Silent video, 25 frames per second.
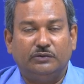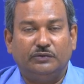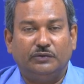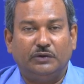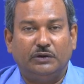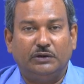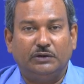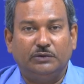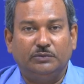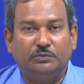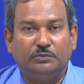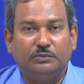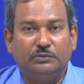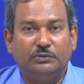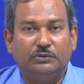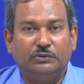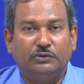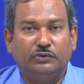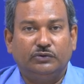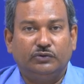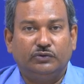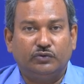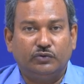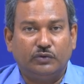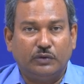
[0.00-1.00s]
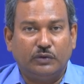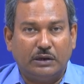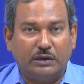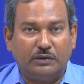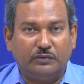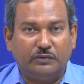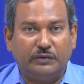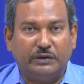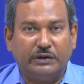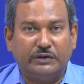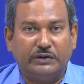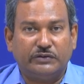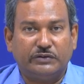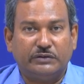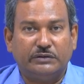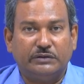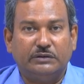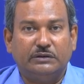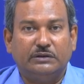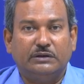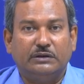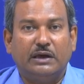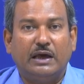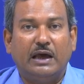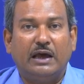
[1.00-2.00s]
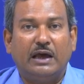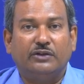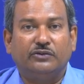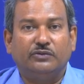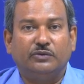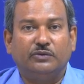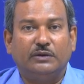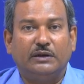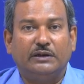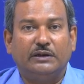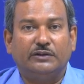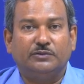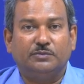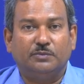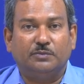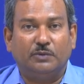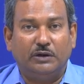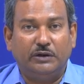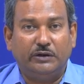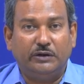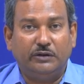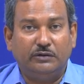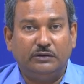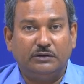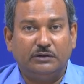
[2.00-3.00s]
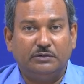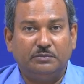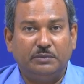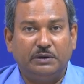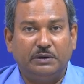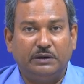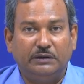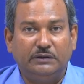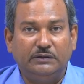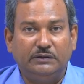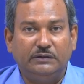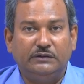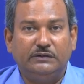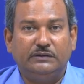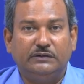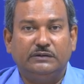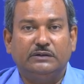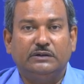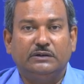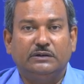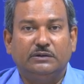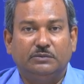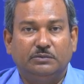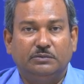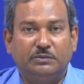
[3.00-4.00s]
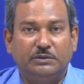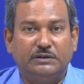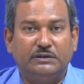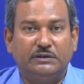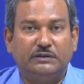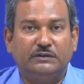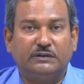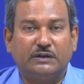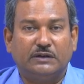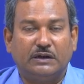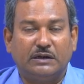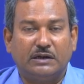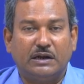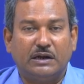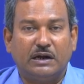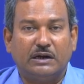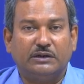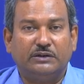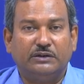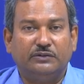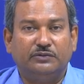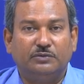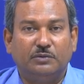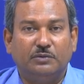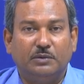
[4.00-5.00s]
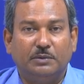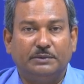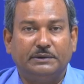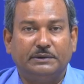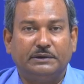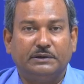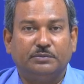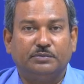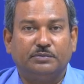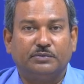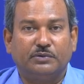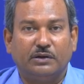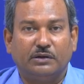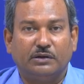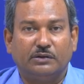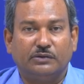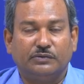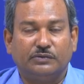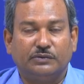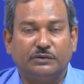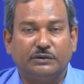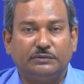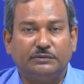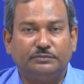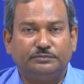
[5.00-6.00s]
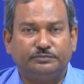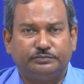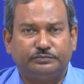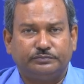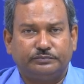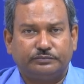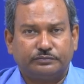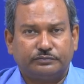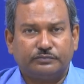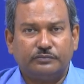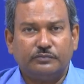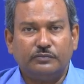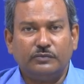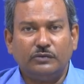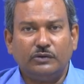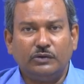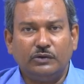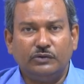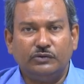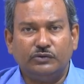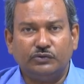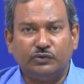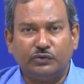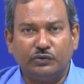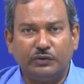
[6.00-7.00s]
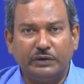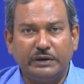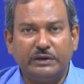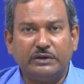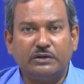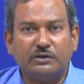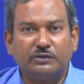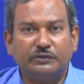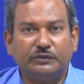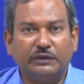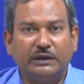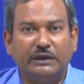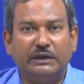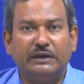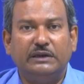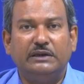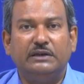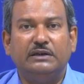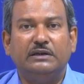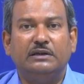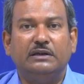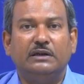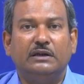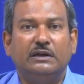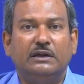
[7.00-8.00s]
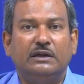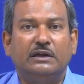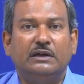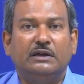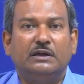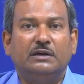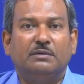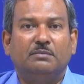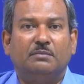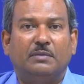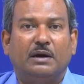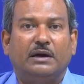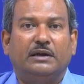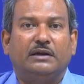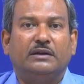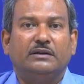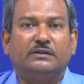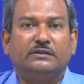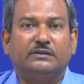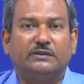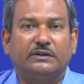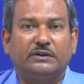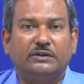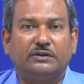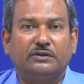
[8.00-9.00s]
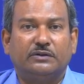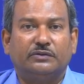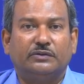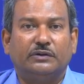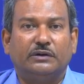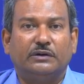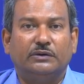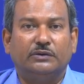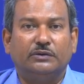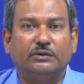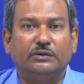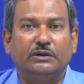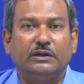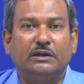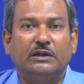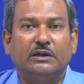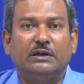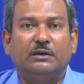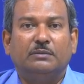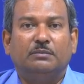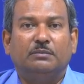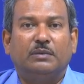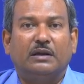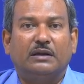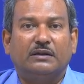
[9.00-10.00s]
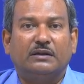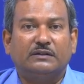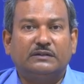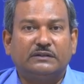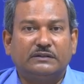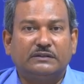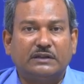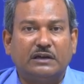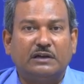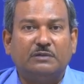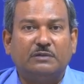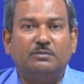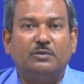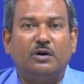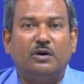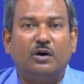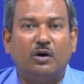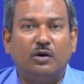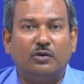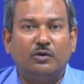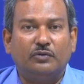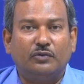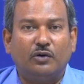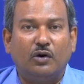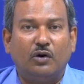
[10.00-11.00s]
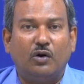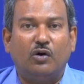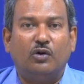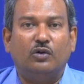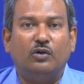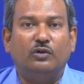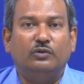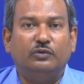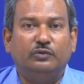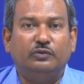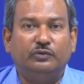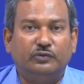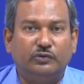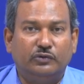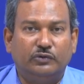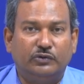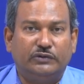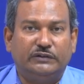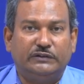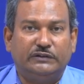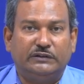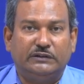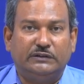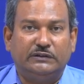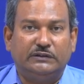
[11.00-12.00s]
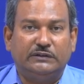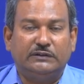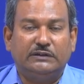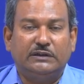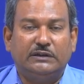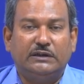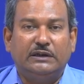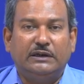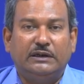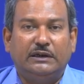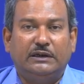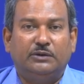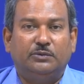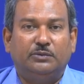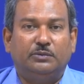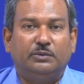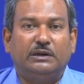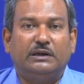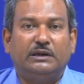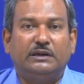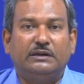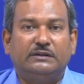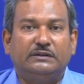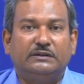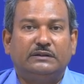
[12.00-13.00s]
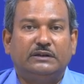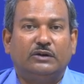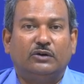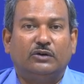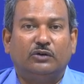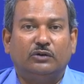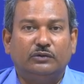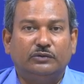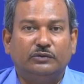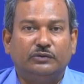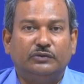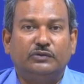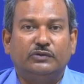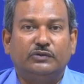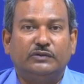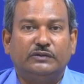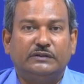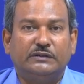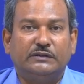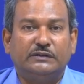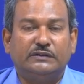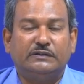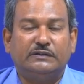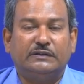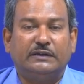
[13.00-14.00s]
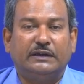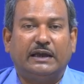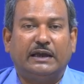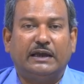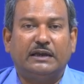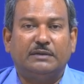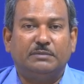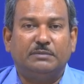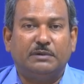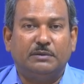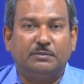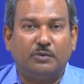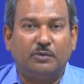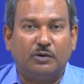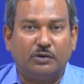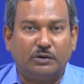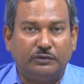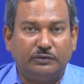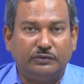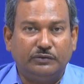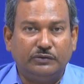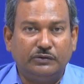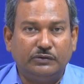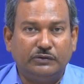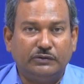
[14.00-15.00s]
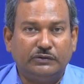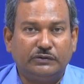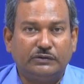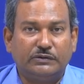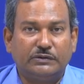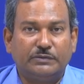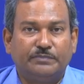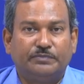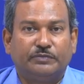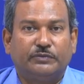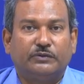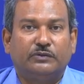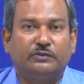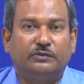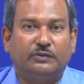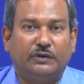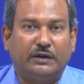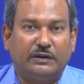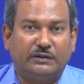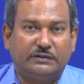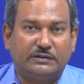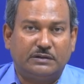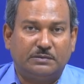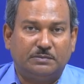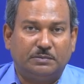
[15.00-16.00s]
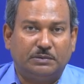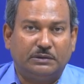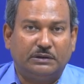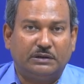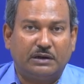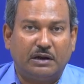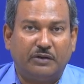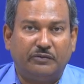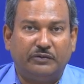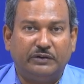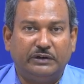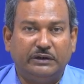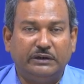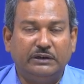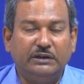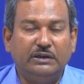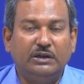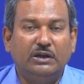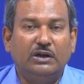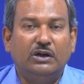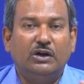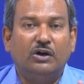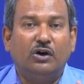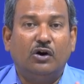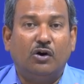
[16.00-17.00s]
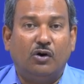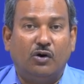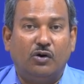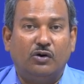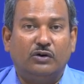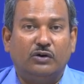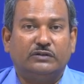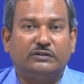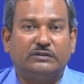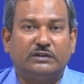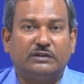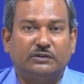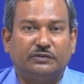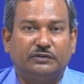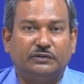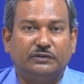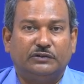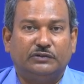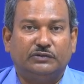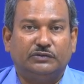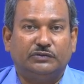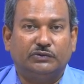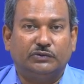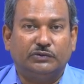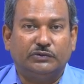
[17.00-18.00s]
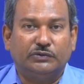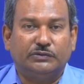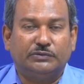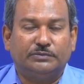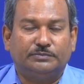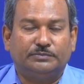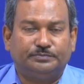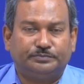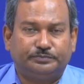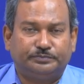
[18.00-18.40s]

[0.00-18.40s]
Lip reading: volume through convection as well as molecular means, which is conductive momentum transfer. So, rate of in minus rate of out plus sum of all forces, and when I say all forces, they can be body force, for example gravity, or surface force